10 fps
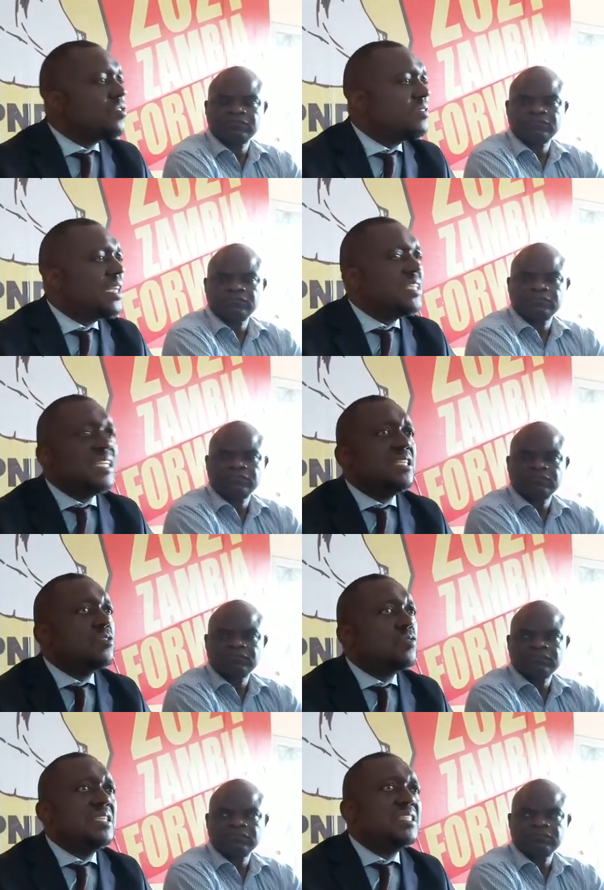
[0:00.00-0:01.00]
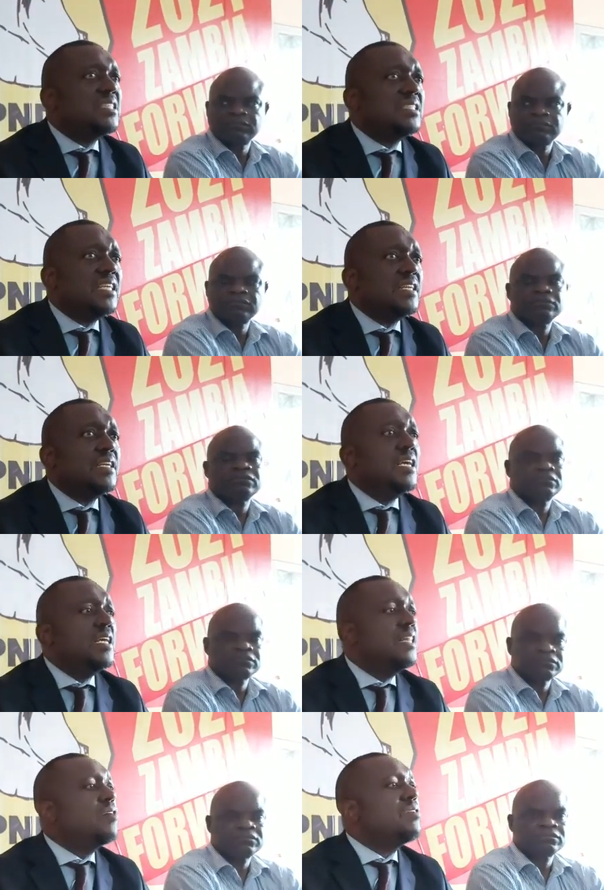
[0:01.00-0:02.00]
Speaker 1: have started in
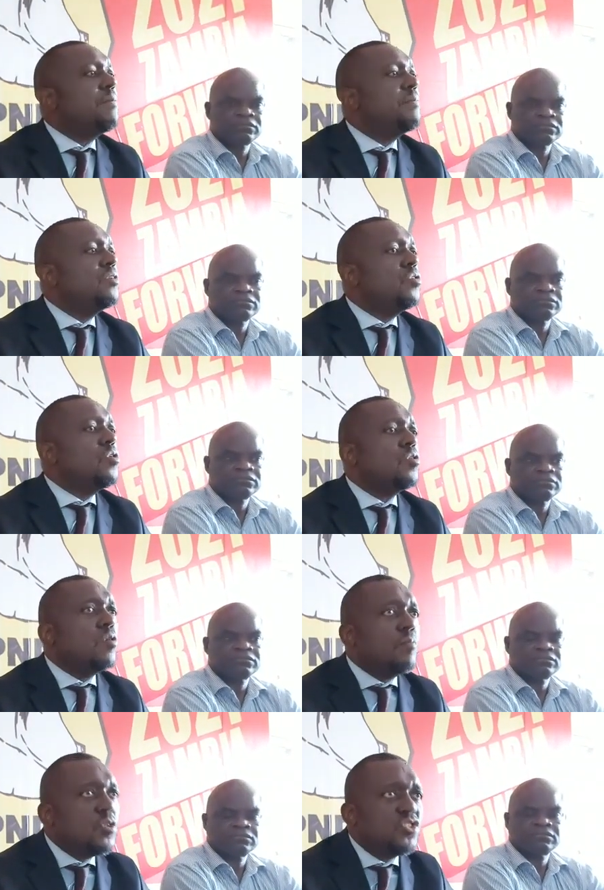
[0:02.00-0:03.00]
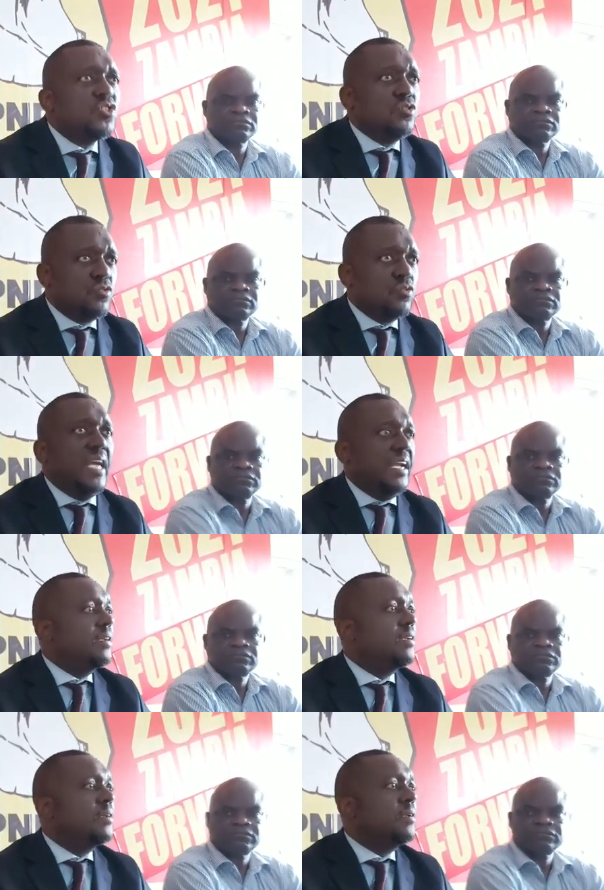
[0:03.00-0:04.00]
2016. There would have been no commotion today
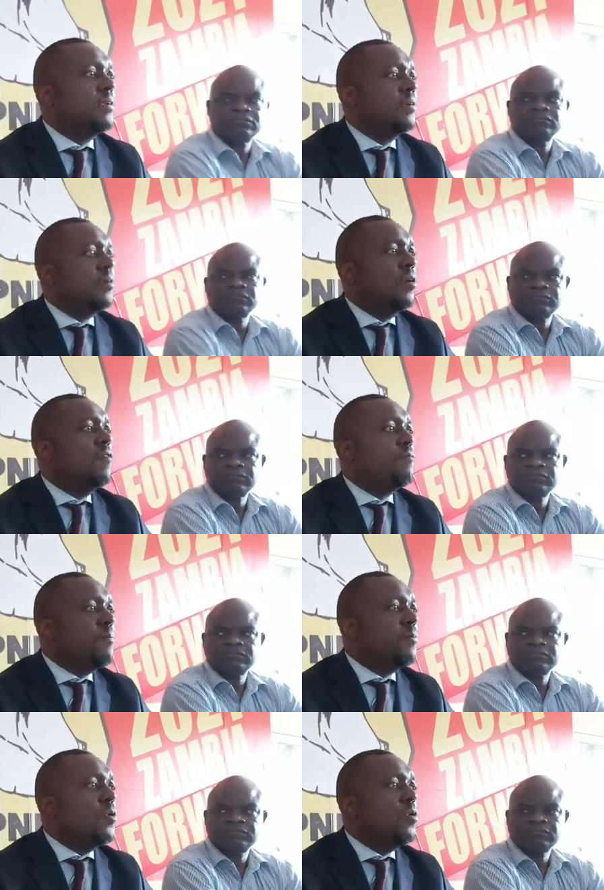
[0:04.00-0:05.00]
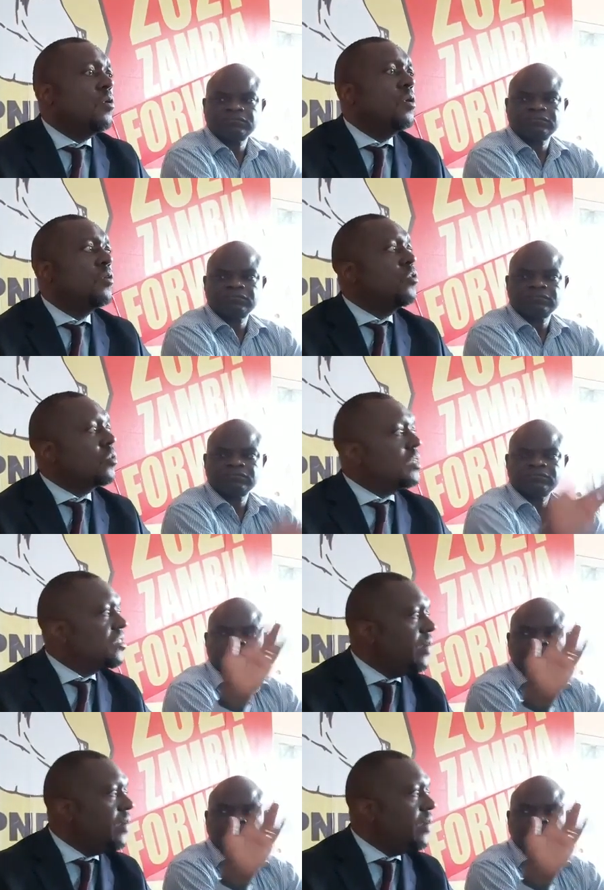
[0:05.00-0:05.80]
of people, look, it's